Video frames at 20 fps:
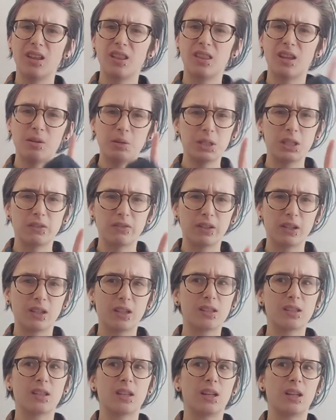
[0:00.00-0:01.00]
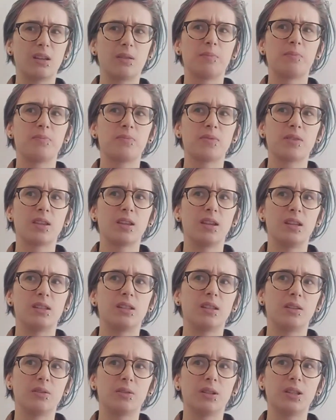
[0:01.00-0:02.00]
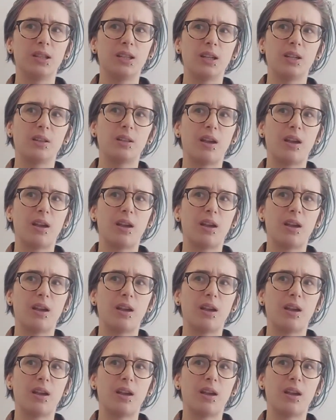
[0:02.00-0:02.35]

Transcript: was different, because like, it's literally like